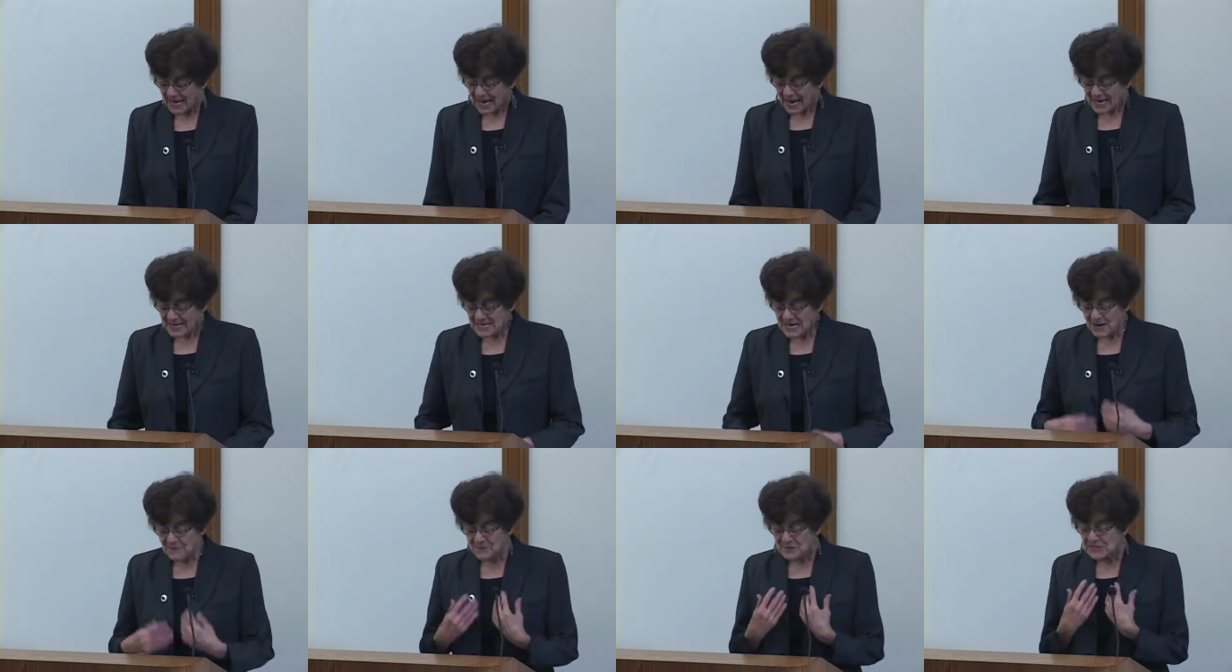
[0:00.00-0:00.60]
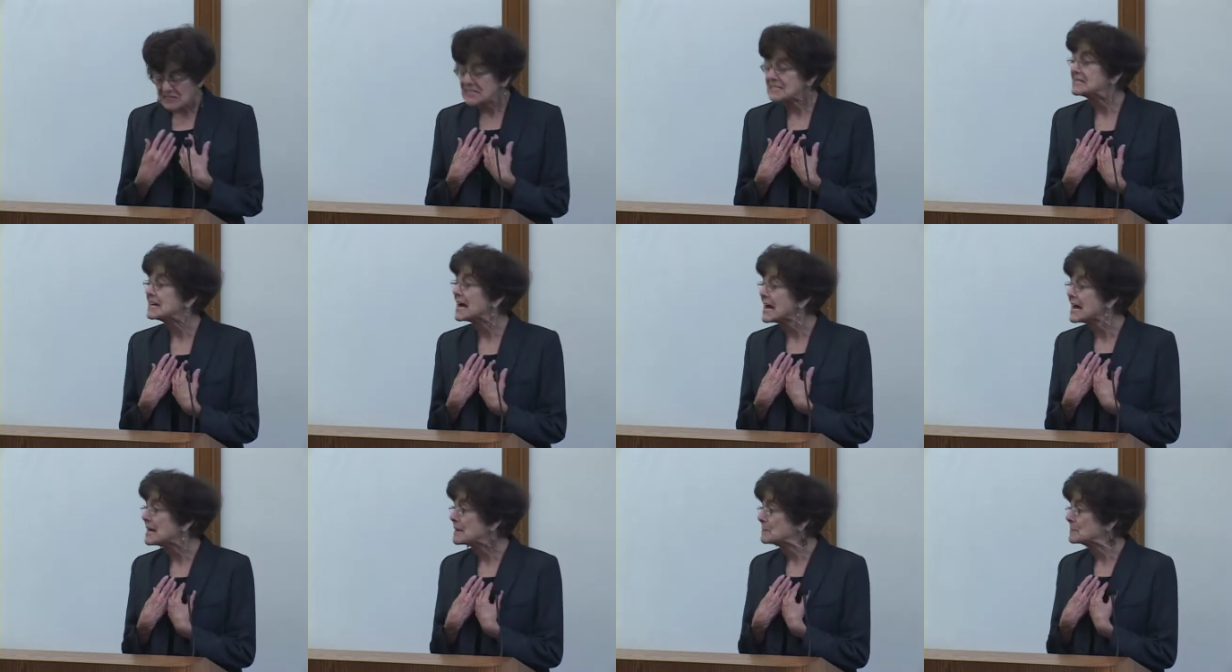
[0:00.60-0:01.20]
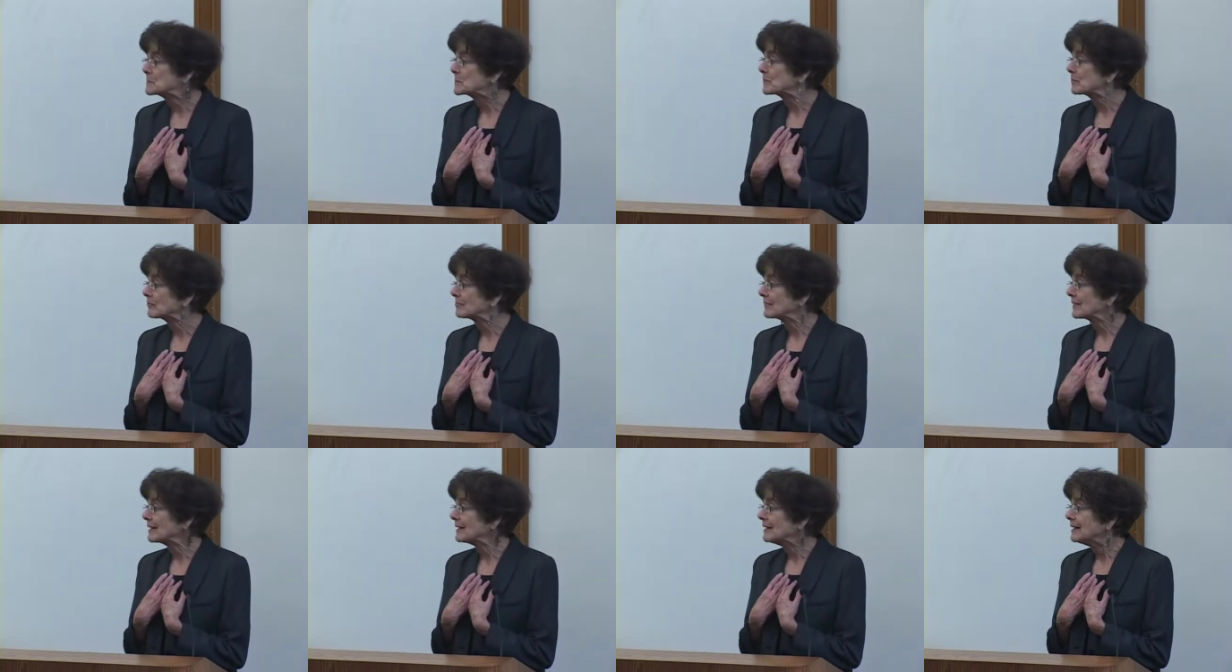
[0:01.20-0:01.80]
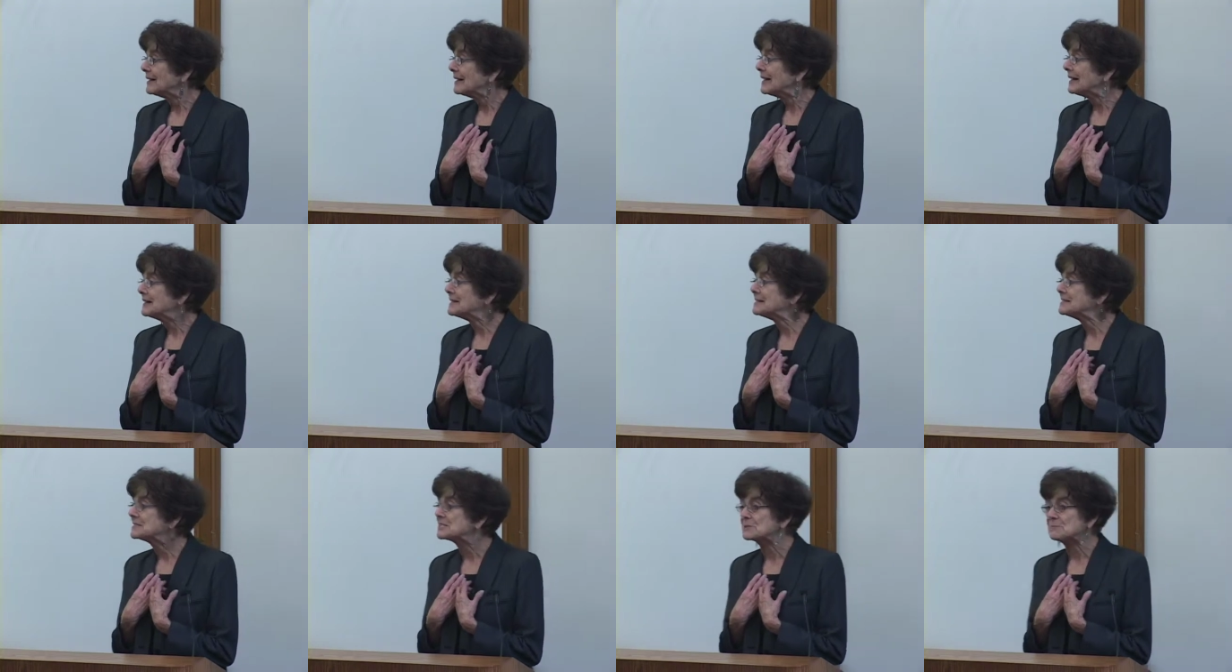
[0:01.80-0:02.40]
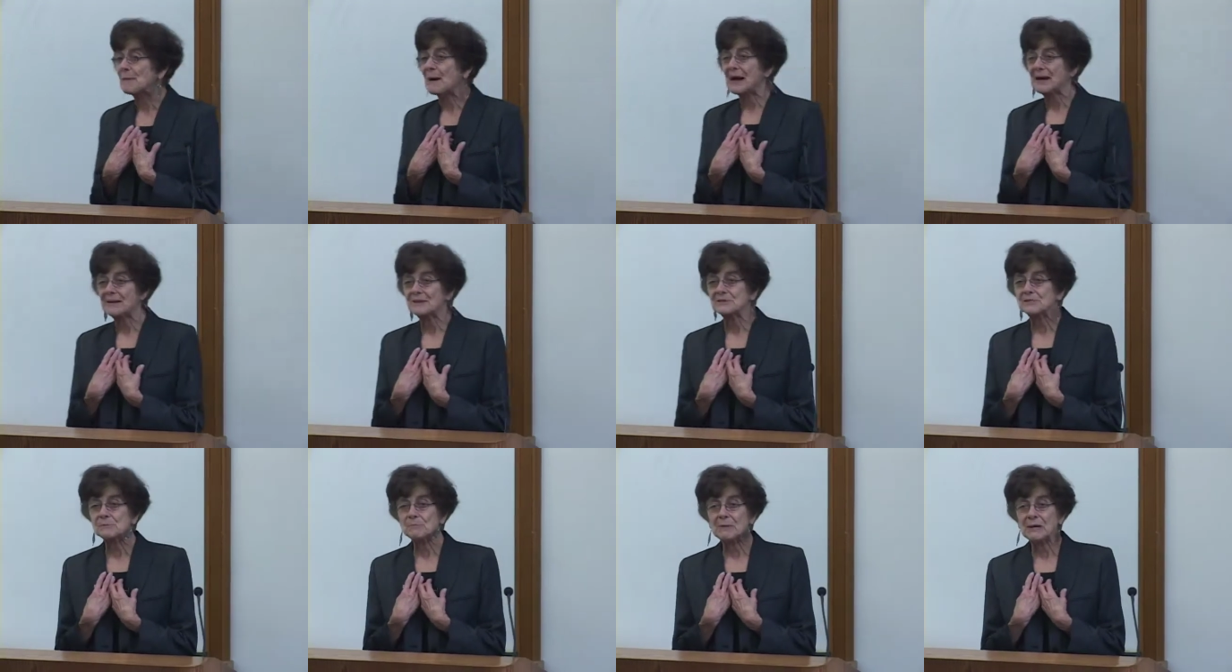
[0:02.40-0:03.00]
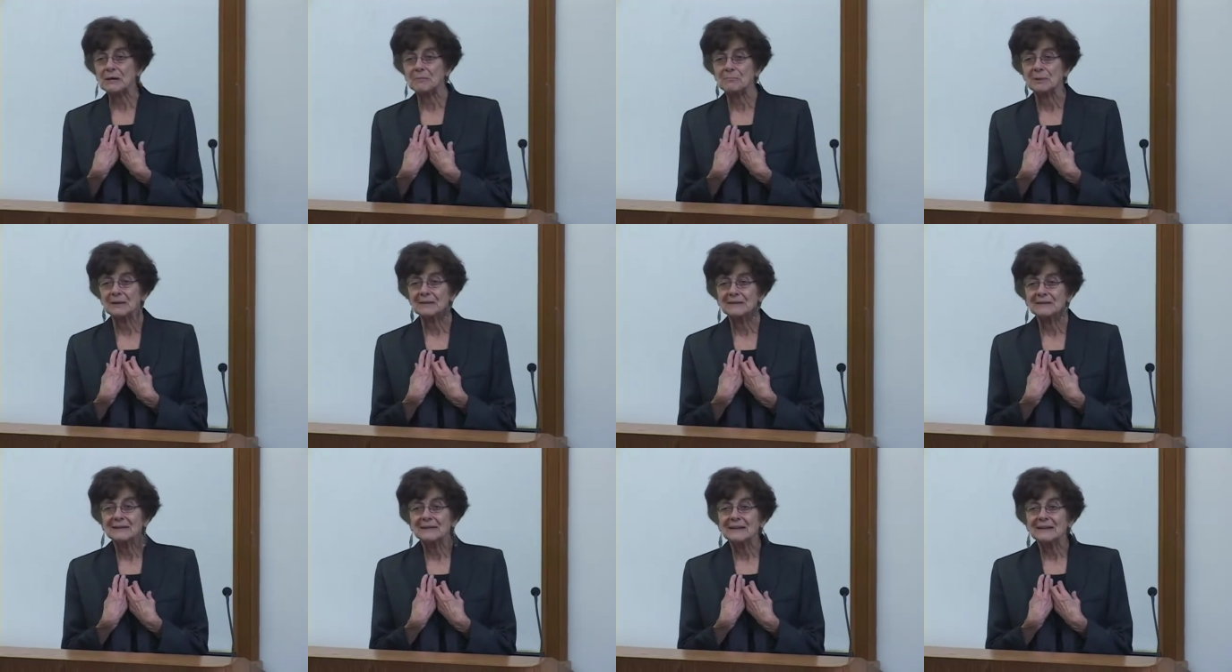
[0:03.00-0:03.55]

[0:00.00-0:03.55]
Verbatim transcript: And even today, it inspires people.